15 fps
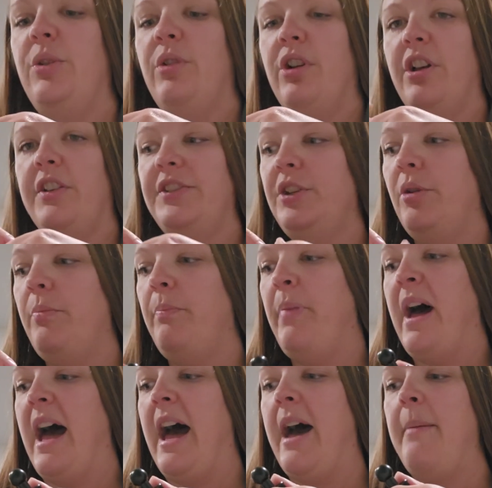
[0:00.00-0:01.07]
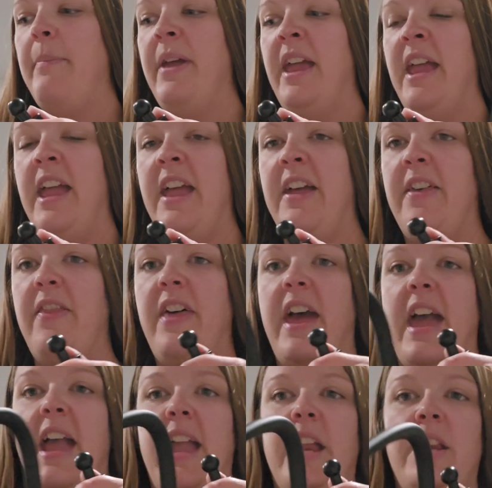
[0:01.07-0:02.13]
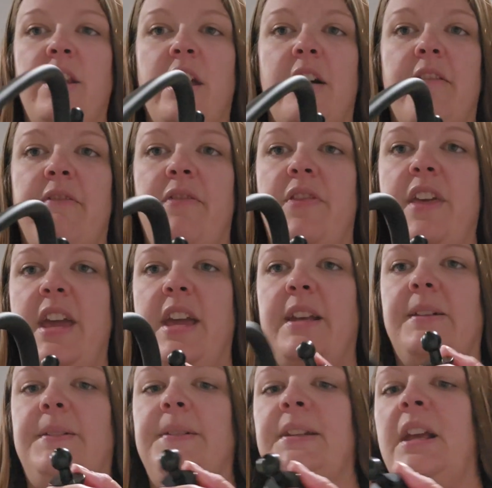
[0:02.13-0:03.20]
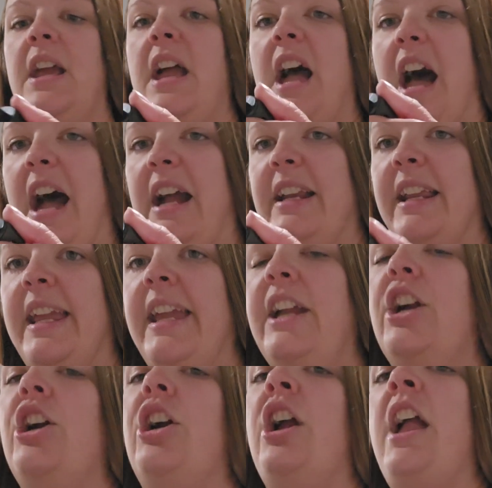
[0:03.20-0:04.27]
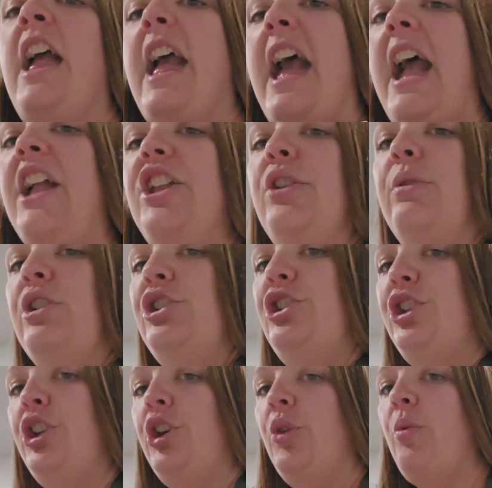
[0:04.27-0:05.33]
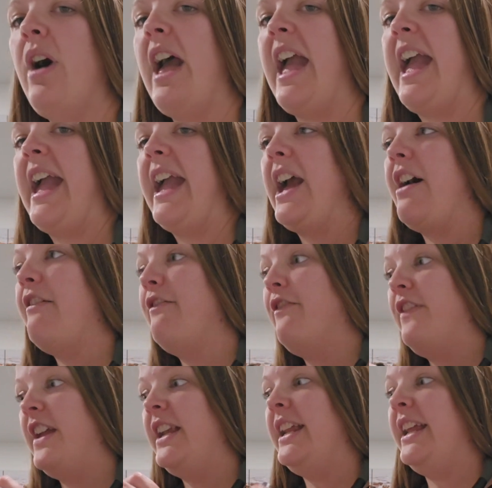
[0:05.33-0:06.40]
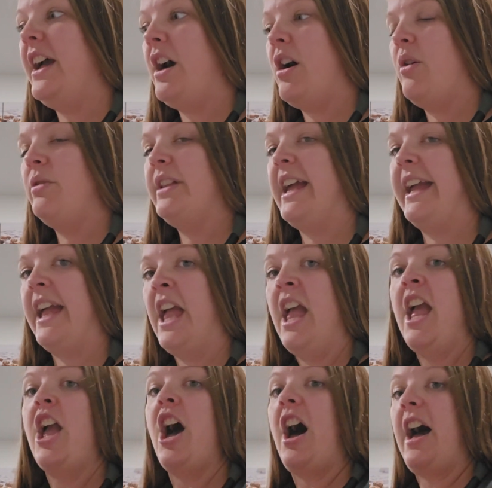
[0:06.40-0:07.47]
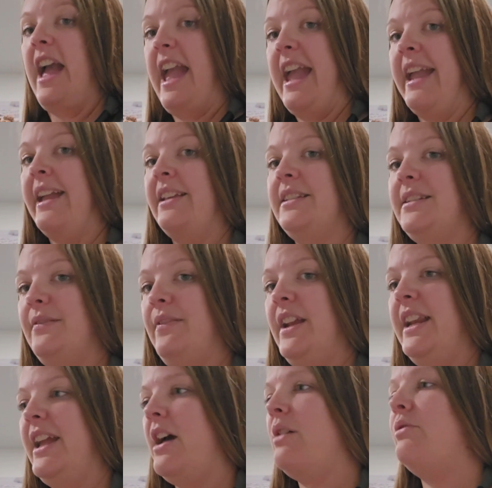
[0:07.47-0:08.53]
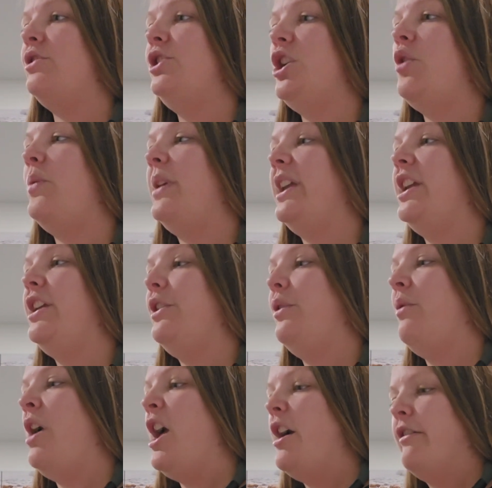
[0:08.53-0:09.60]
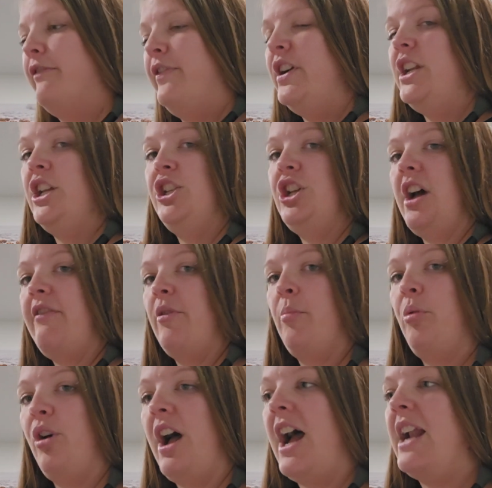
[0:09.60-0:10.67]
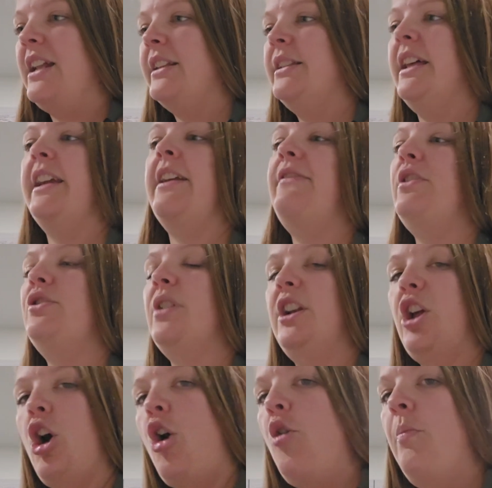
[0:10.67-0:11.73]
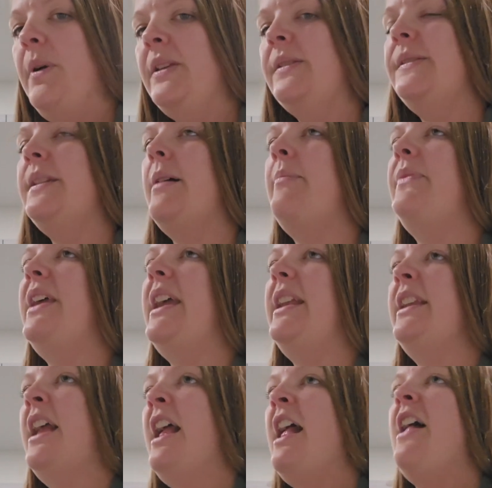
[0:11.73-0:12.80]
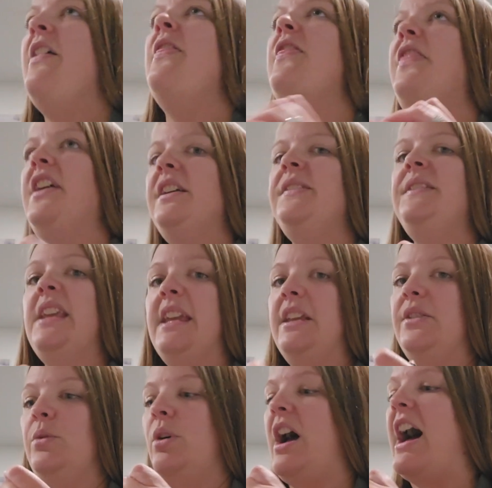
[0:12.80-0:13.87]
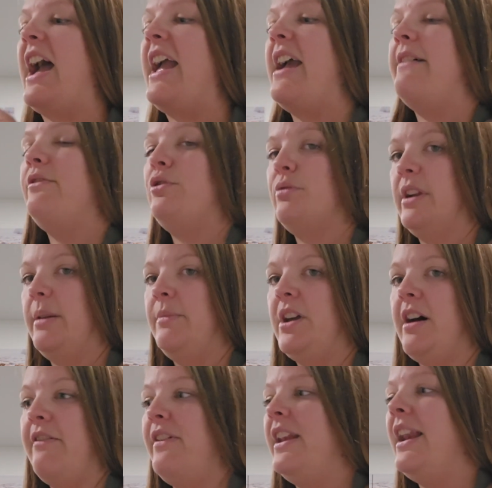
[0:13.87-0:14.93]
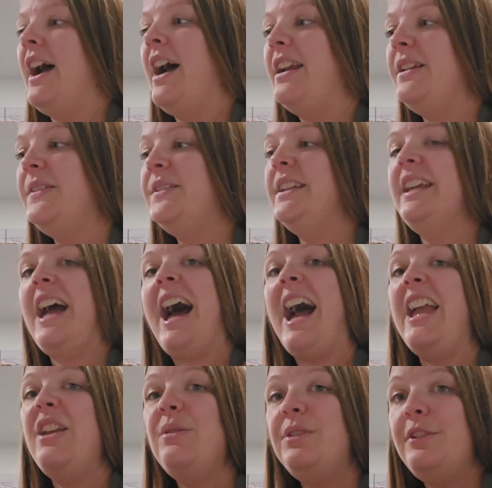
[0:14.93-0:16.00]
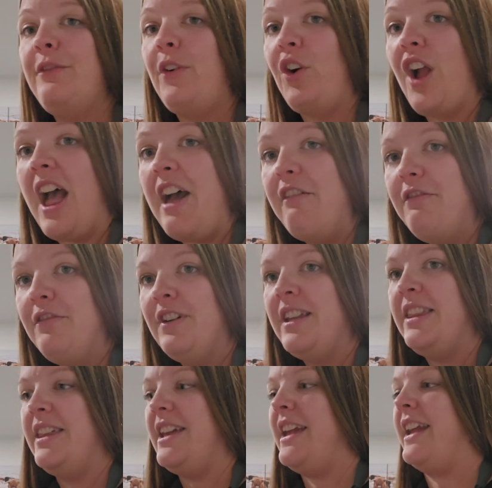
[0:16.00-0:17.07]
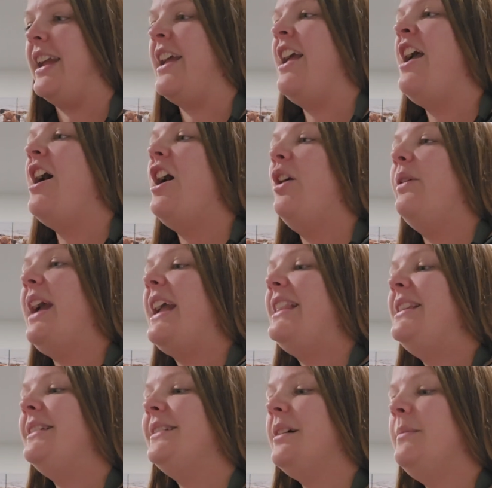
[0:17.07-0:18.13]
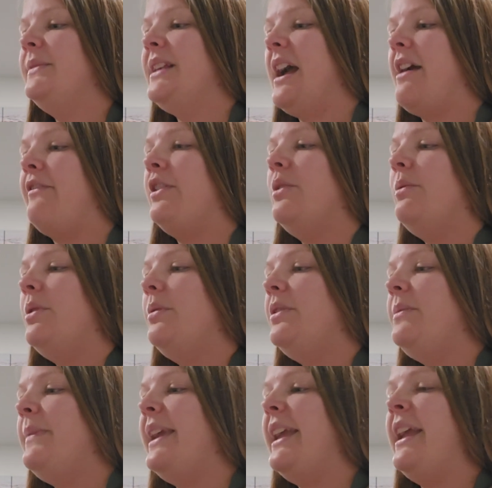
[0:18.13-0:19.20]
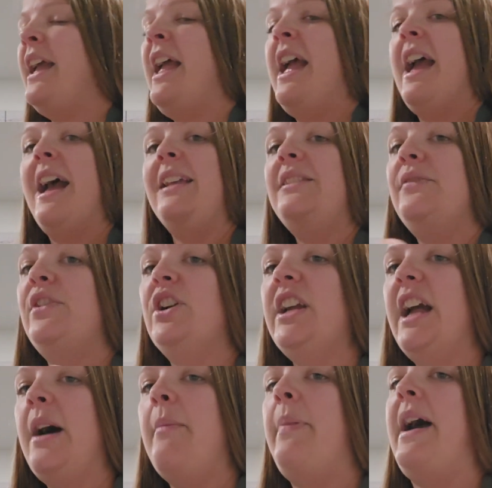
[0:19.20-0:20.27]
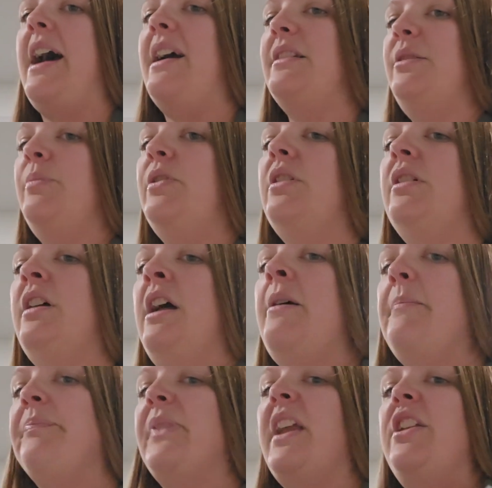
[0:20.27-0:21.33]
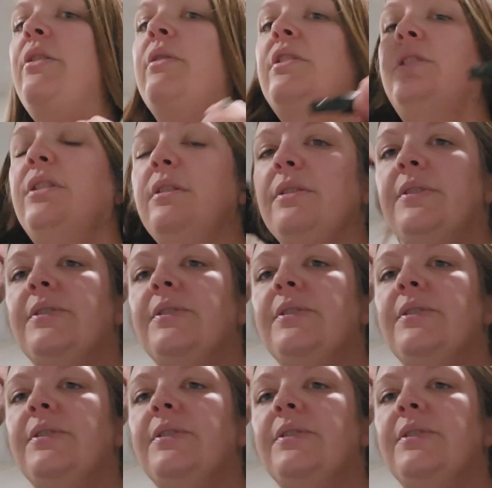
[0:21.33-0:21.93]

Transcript: you can also pop the end of this on here, and you can do a video, like a hands video showing you footage of a product. Like if you're trying to open something, this thing is what I have dreamed of. And honestly, I use it for everything. Okay, this comes everywhere with me. It's very compactable, and you can do